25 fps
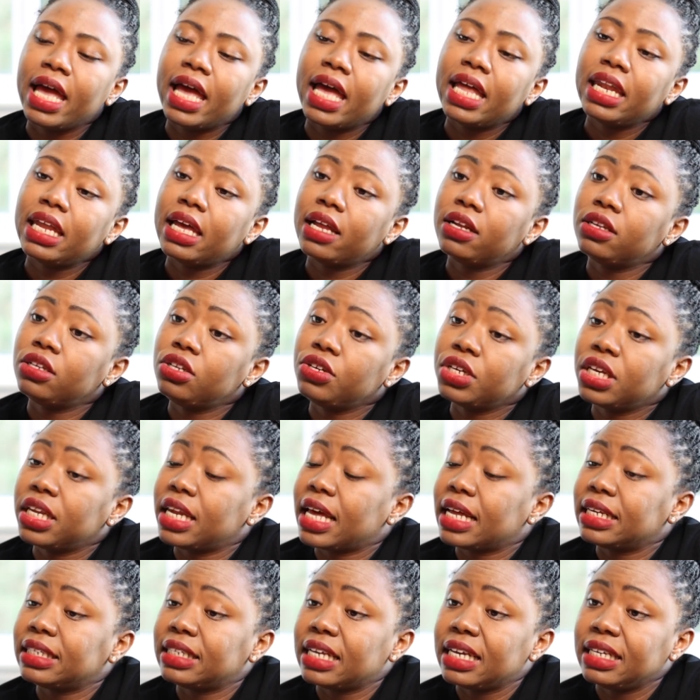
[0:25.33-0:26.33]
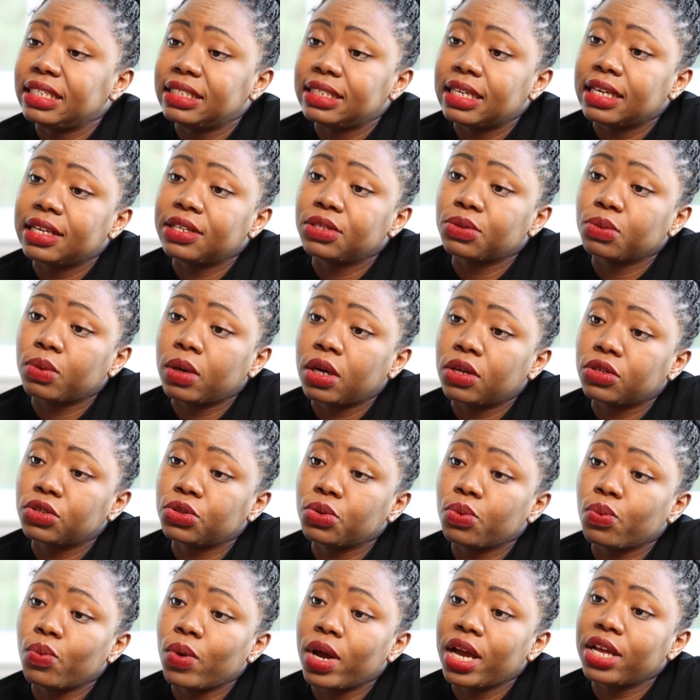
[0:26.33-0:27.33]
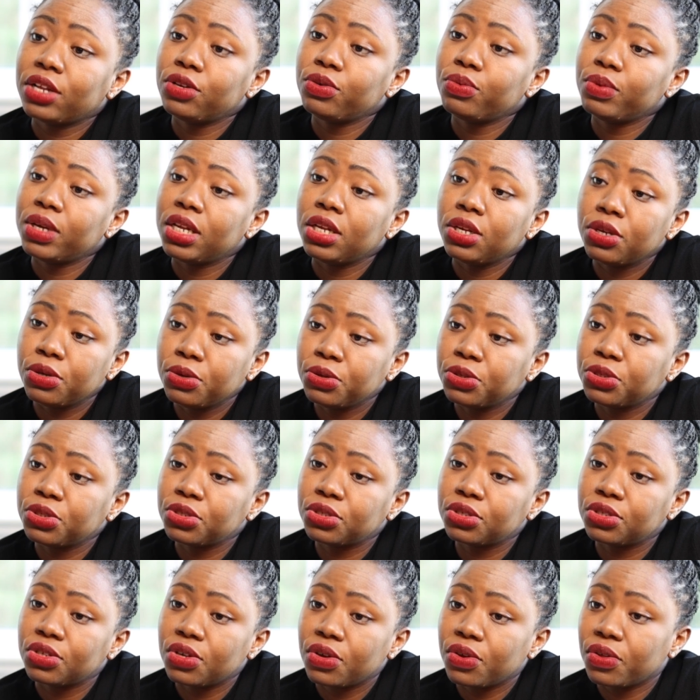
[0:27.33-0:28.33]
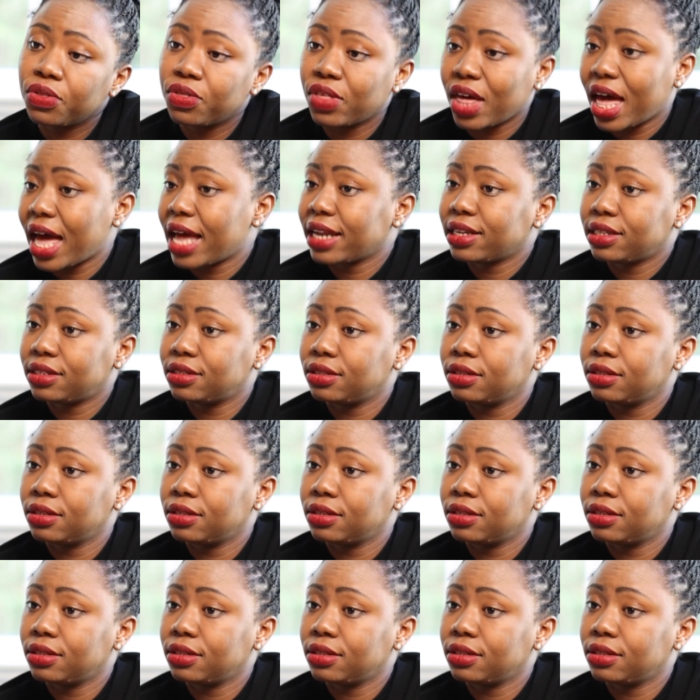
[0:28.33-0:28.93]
And then looking at data as well. So where do we lose that